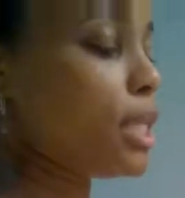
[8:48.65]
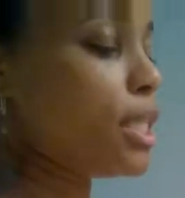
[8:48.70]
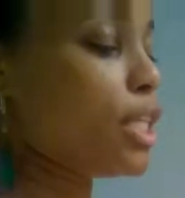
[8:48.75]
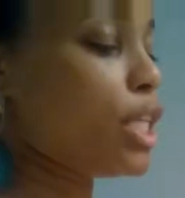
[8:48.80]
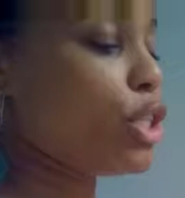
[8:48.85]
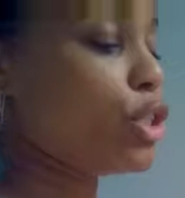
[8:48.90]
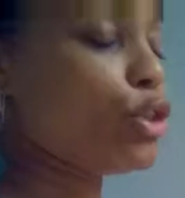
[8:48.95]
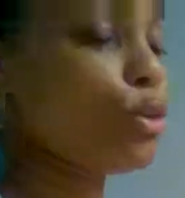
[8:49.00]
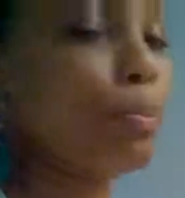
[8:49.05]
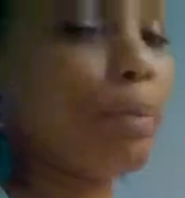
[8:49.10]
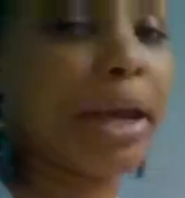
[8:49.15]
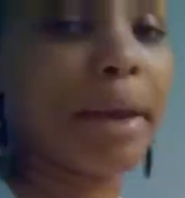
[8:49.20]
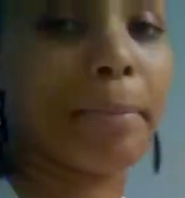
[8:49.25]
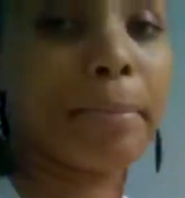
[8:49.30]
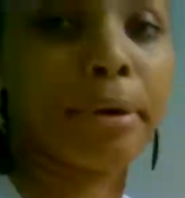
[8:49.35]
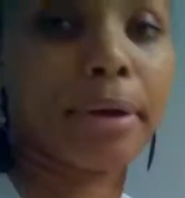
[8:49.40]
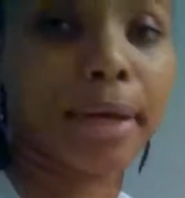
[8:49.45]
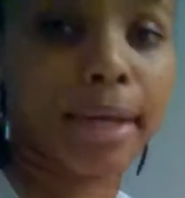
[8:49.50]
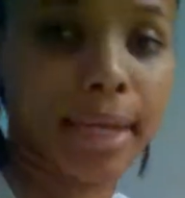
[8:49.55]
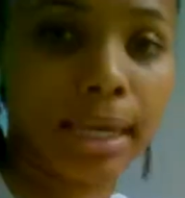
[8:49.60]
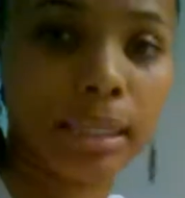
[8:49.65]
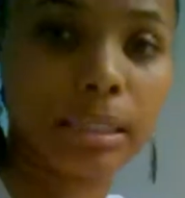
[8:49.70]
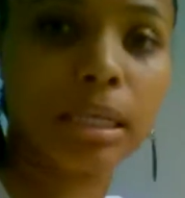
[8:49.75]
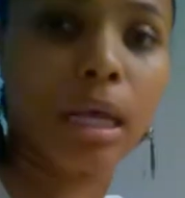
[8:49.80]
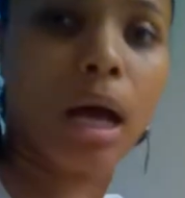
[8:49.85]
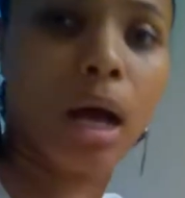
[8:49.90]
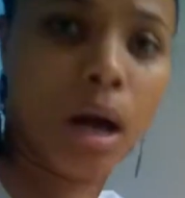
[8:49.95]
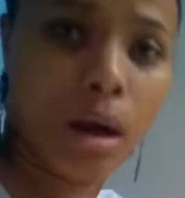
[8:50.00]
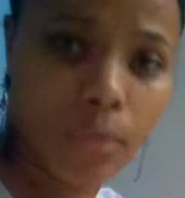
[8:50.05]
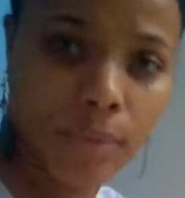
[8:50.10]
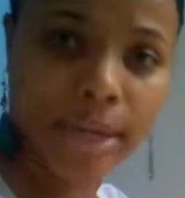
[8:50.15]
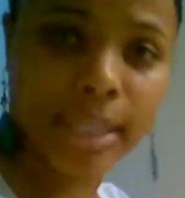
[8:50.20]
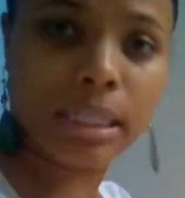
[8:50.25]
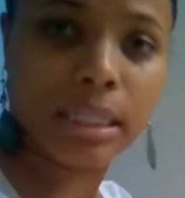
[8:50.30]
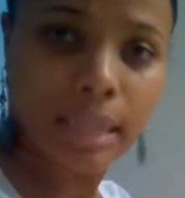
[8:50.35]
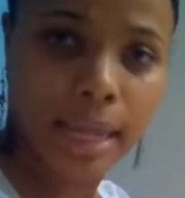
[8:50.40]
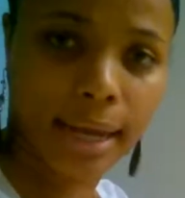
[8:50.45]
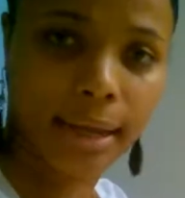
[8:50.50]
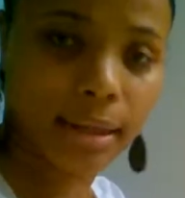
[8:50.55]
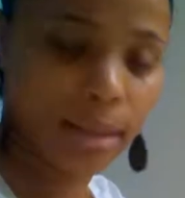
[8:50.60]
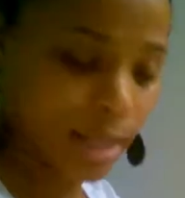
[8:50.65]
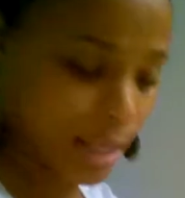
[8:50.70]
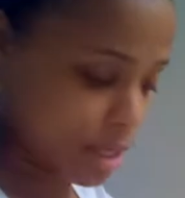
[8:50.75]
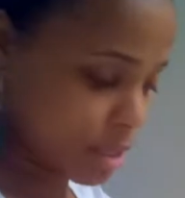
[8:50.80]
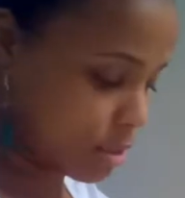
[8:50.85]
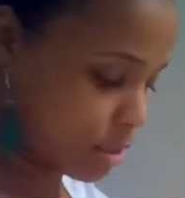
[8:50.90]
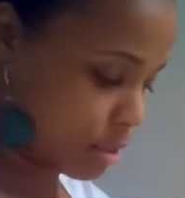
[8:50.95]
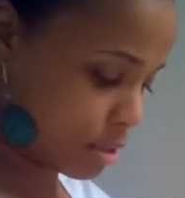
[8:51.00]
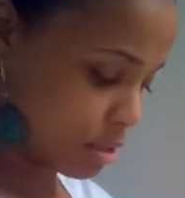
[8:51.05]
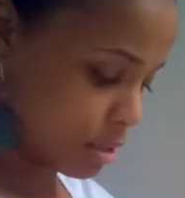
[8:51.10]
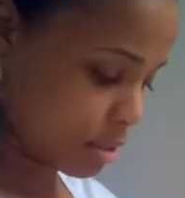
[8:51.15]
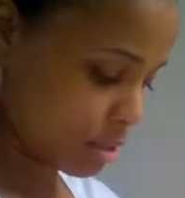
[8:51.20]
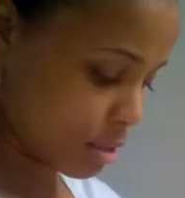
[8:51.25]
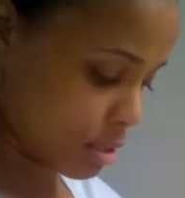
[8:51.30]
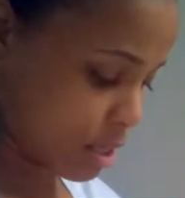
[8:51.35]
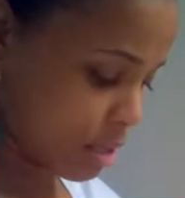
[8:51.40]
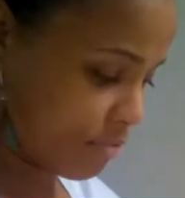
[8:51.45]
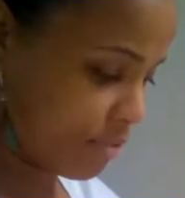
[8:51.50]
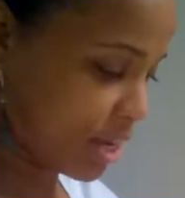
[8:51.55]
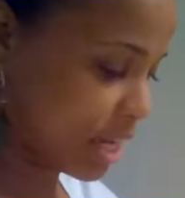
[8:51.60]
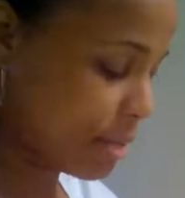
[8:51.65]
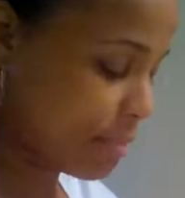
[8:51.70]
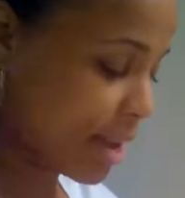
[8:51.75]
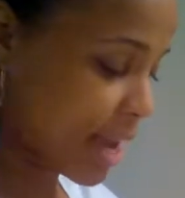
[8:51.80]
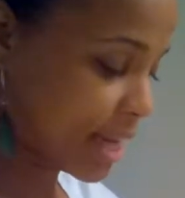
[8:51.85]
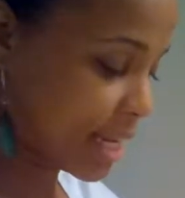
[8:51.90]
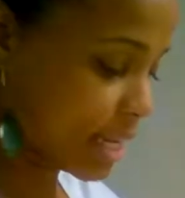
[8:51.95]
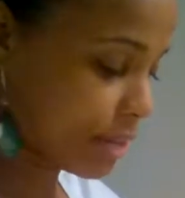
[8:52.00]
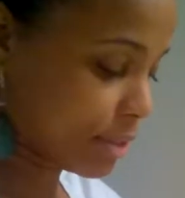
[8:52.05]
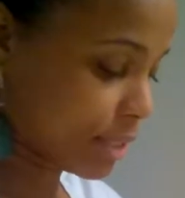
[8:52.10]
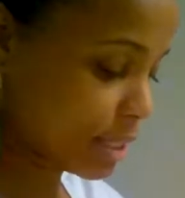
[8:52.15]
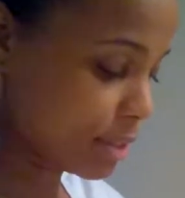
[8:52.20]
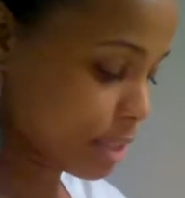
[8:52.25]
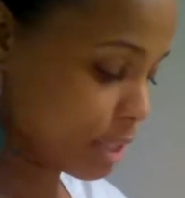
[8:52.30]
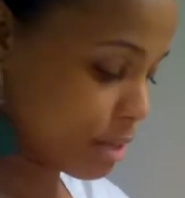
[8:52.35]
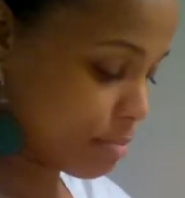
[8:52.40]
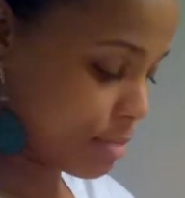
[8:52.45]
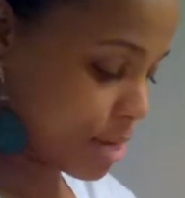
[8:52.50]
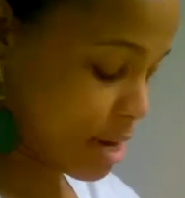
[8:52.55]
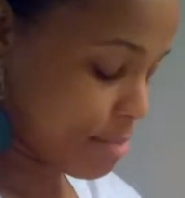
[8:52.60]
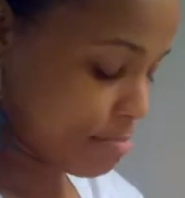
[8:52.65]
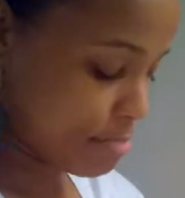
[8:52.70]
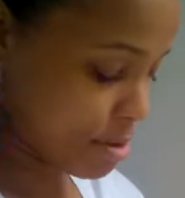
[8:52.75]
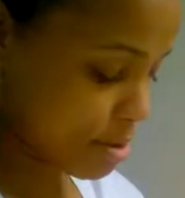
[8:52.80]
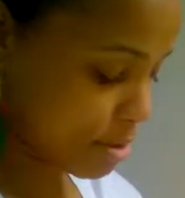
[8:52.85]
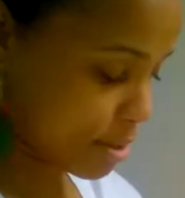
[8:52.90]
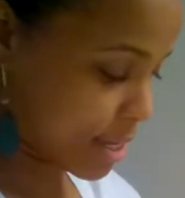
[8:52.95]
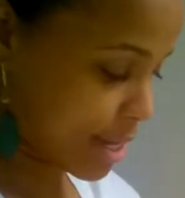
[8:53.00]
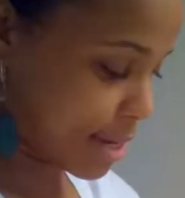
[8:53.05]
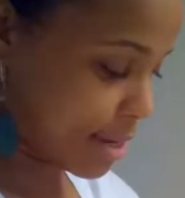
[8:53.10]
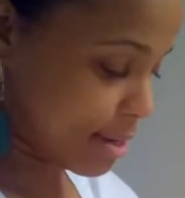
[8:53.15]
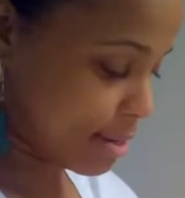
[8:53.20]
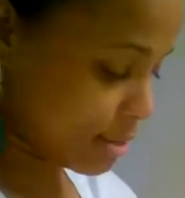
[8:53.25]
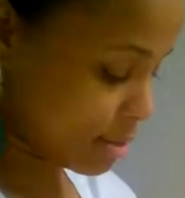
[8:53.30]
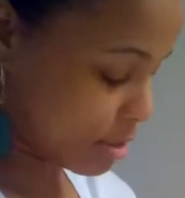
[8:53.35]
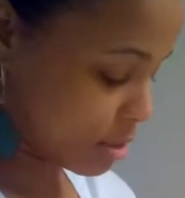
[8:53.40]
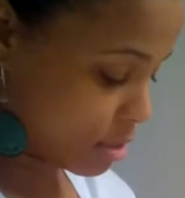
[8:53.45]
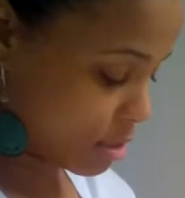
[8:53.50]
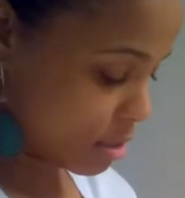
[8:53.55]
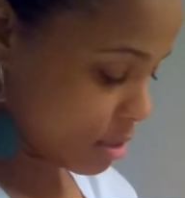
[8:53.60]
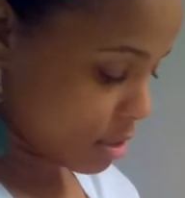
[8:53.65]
Tissue paper is always like that. If anybody out there celebrate birthdays,